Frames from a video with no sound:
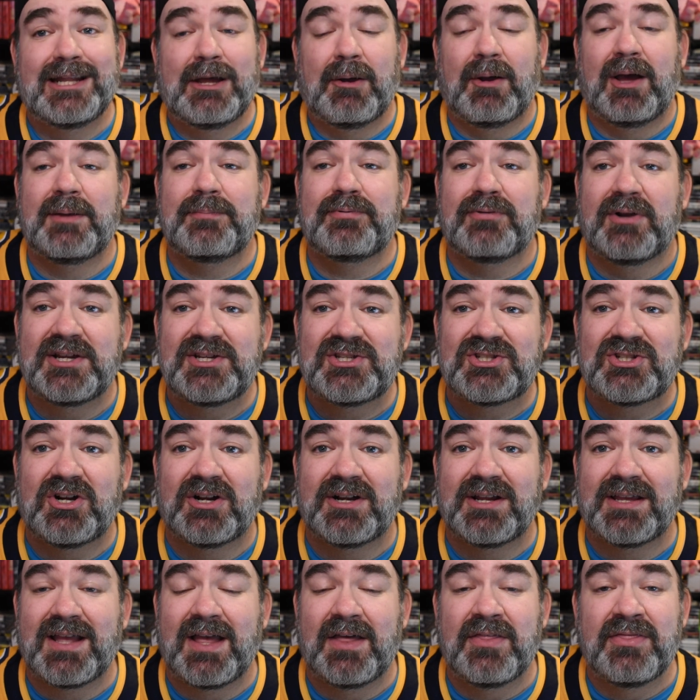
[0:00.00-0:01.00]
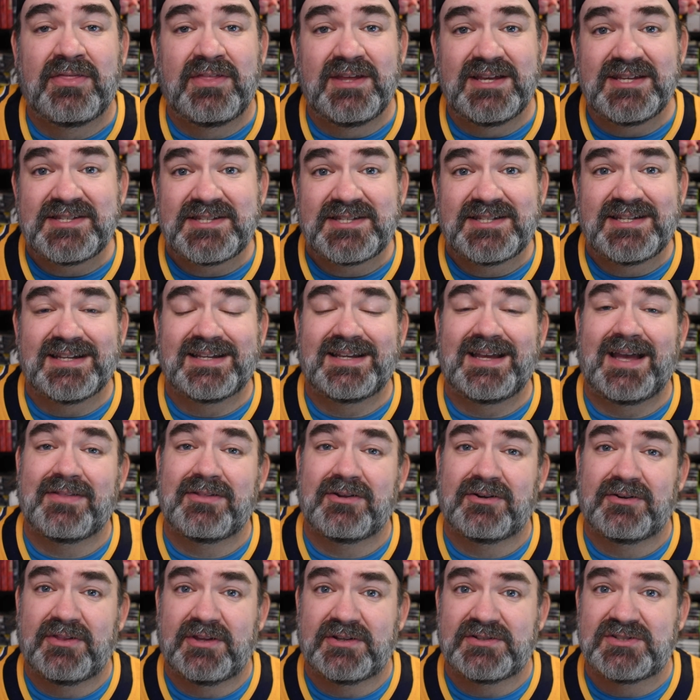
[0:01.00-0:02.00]
Now on price charting, this
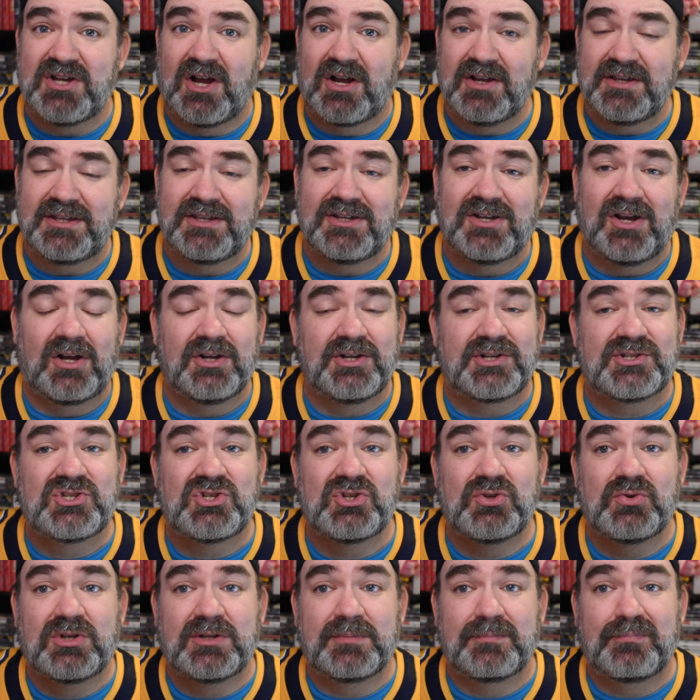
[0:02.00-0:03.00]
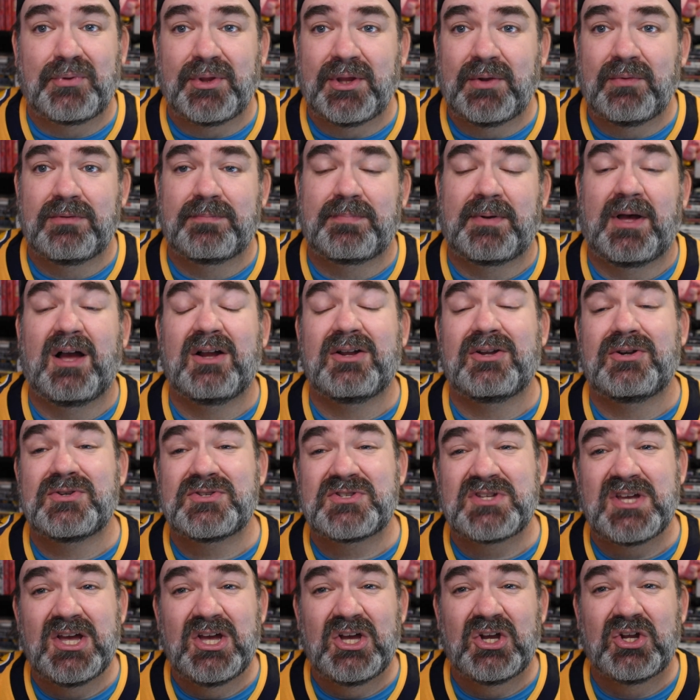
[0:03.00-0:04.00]
together, the Donkey Konga 2 complete with
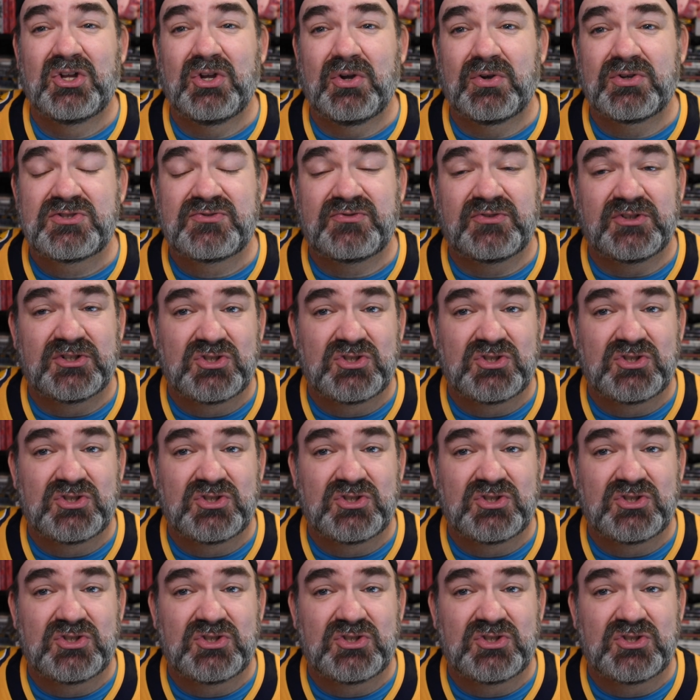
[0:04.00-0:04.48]
bongos, goes for